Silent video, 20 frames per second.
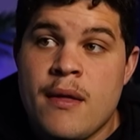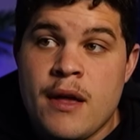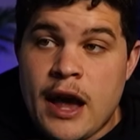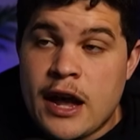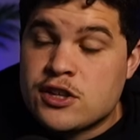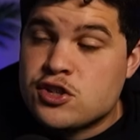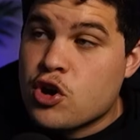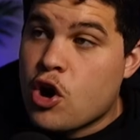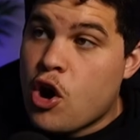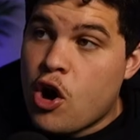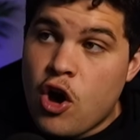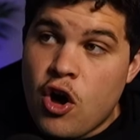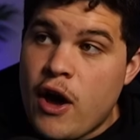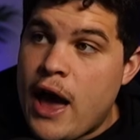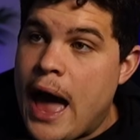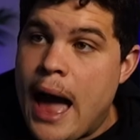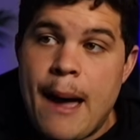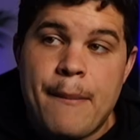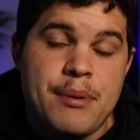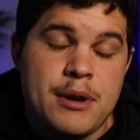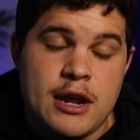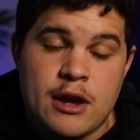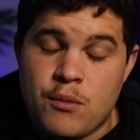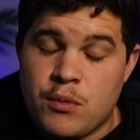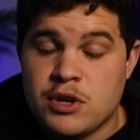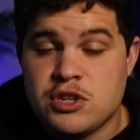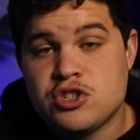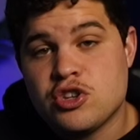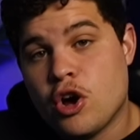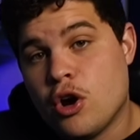It's all happening.
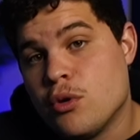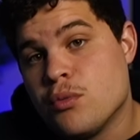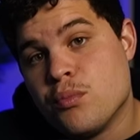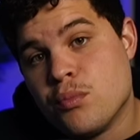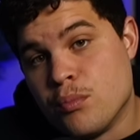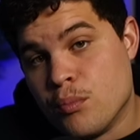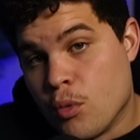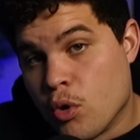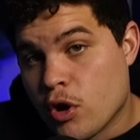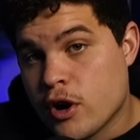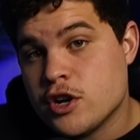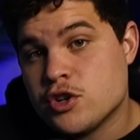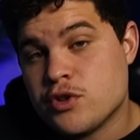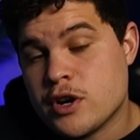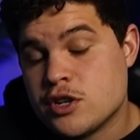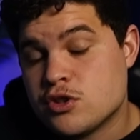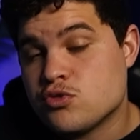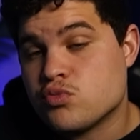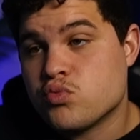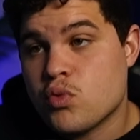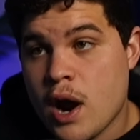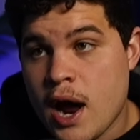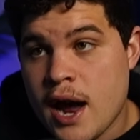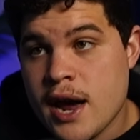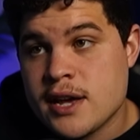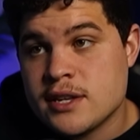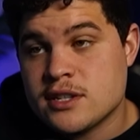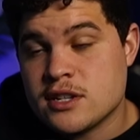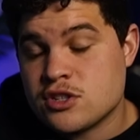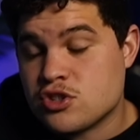We saw mortgage rates
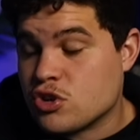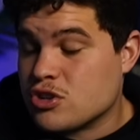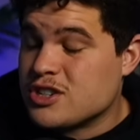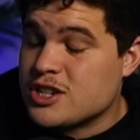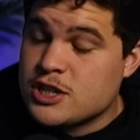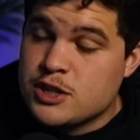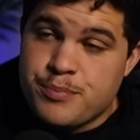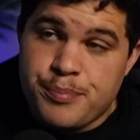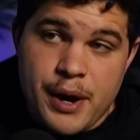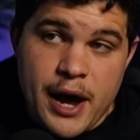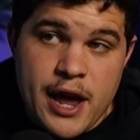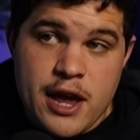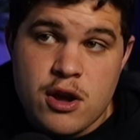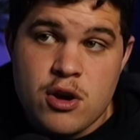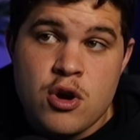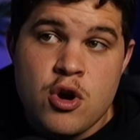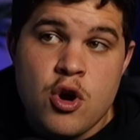rise and start to spike